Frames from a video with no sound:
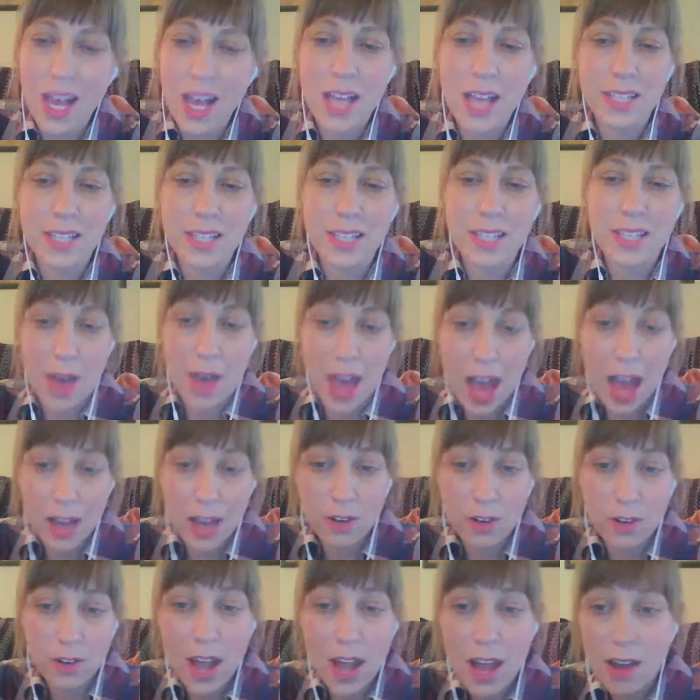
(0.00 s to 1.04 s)

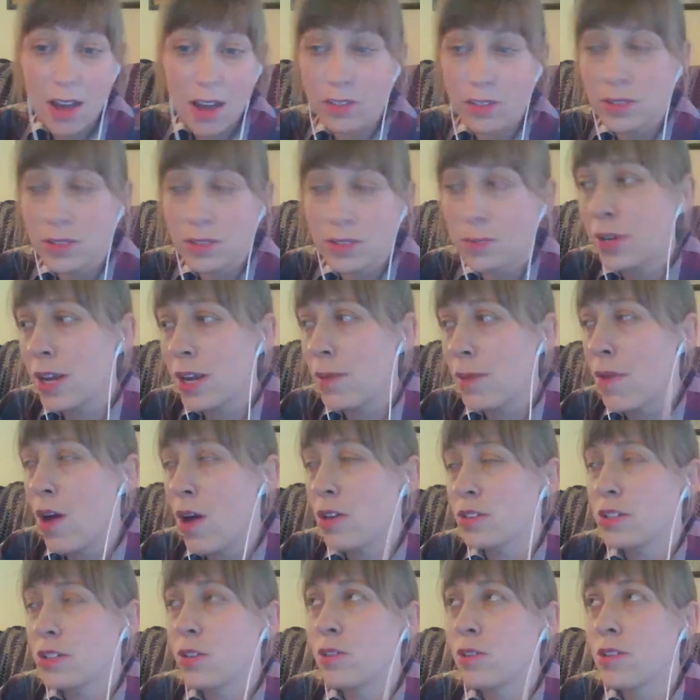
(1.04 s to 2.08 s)
background, but I'm
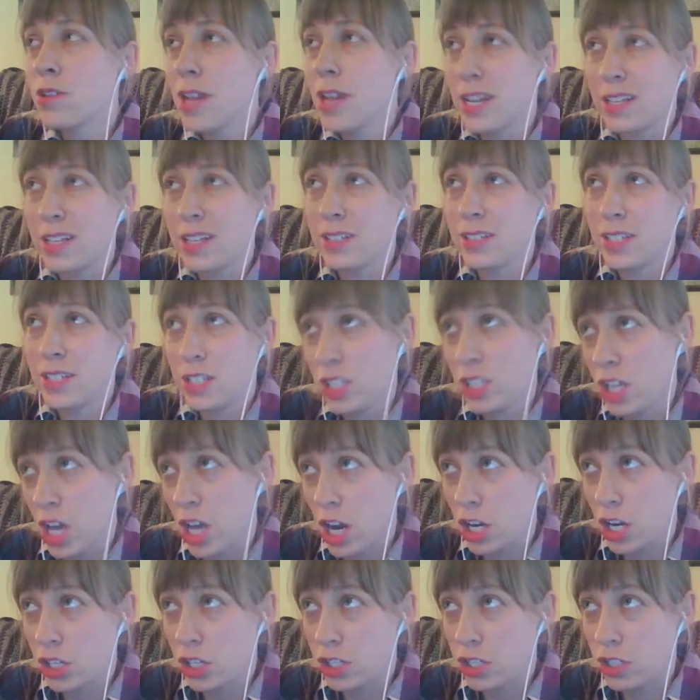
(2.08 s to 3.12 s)
also like
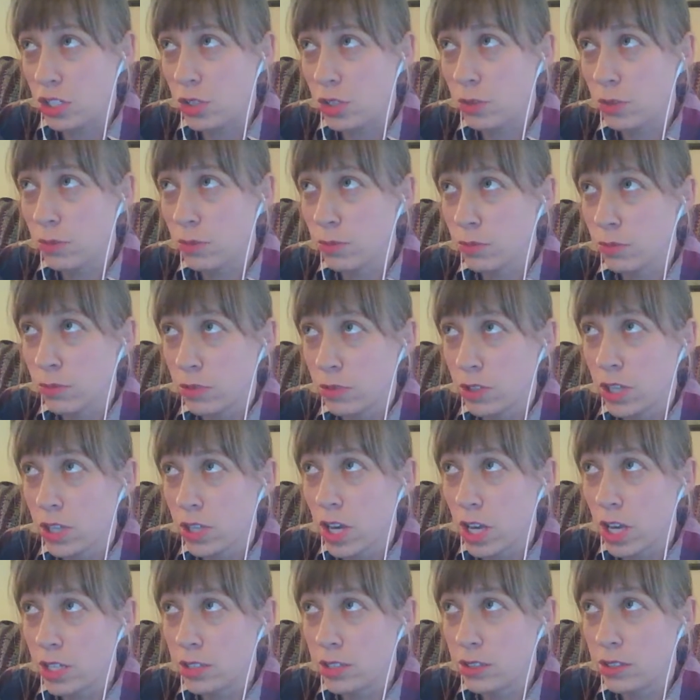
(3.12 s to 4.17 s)
scared to,
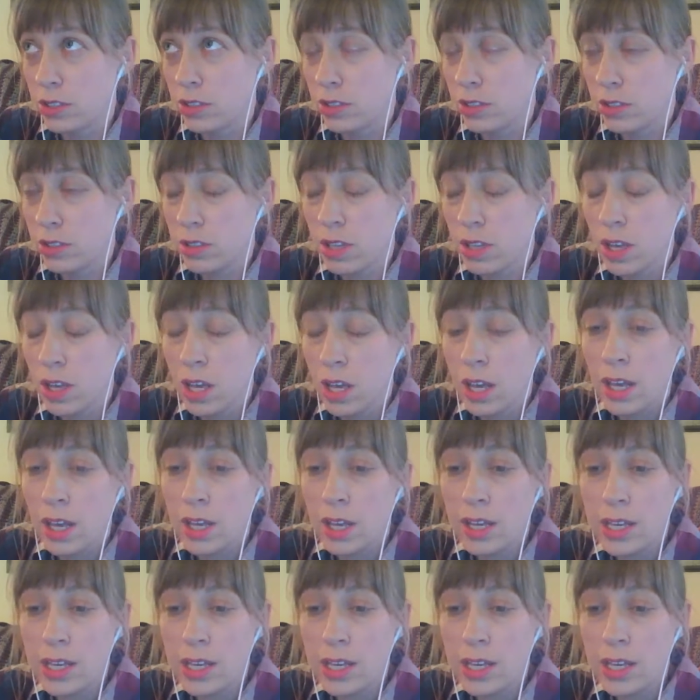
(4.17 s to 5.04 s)
because he's a